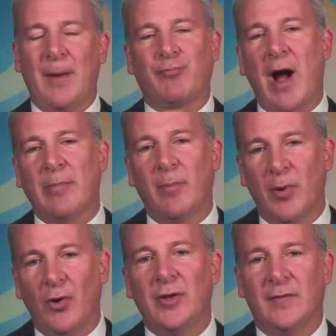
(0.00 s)

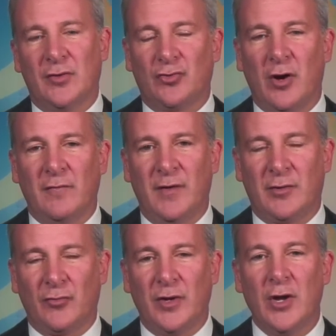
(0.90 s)
probability of a Trump
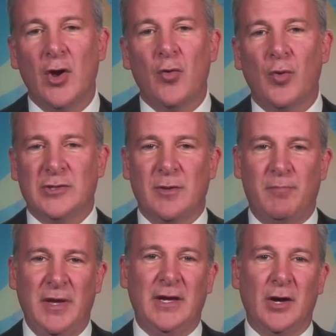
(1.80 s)
victory was a big